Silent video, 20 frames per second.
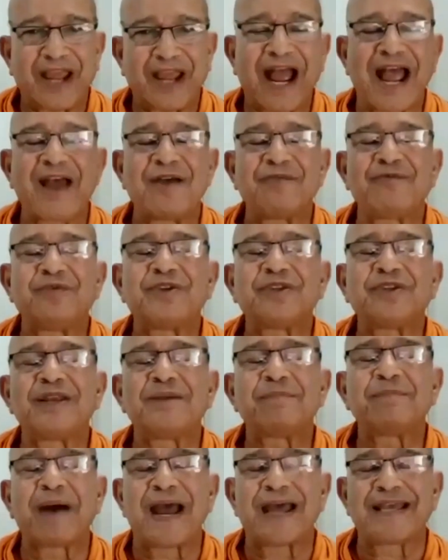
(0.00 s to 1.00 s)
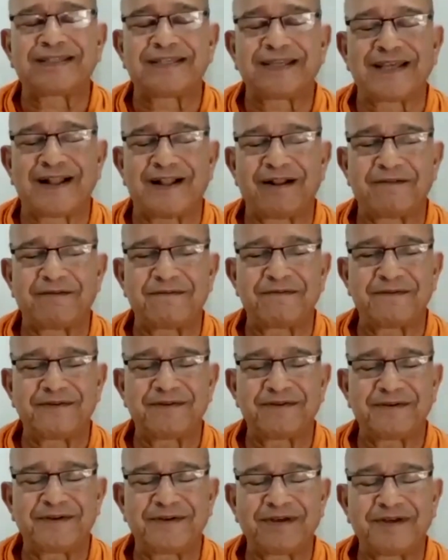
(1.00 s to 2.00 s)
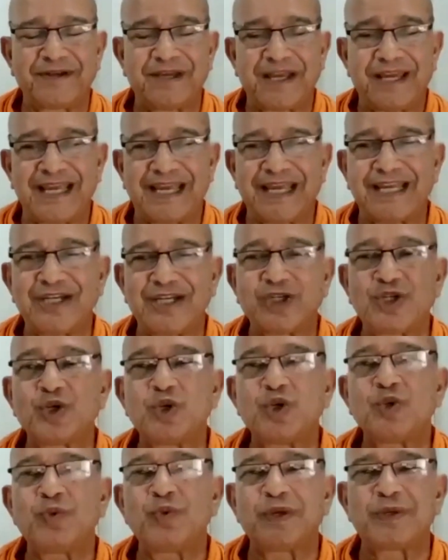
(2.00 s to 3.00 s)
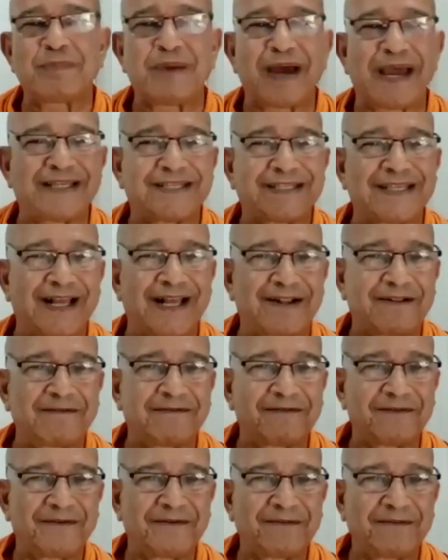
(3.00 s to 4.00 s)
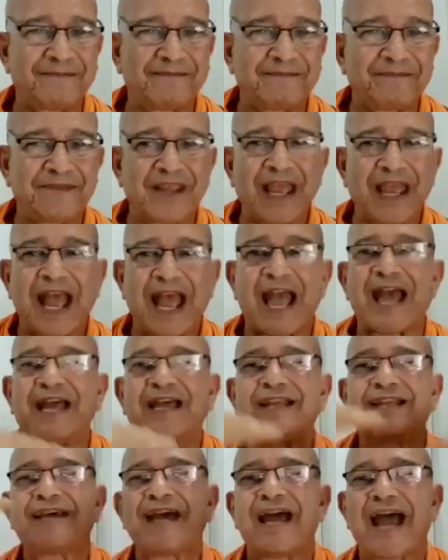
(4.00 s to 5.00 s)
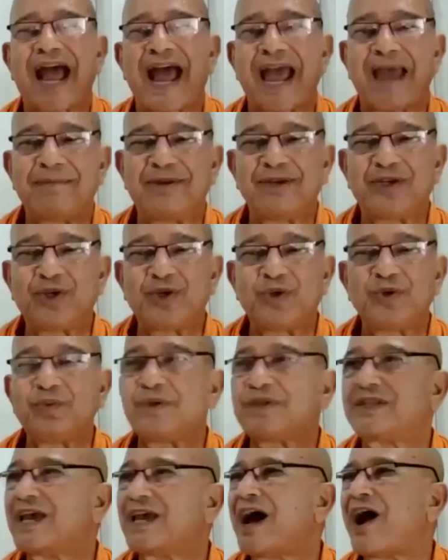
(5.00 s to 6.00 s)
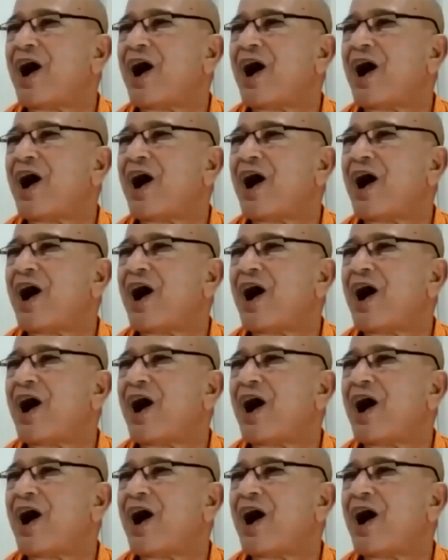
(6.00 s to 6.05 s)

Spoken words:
I am within myself, in tune with myself, and I am in tune with the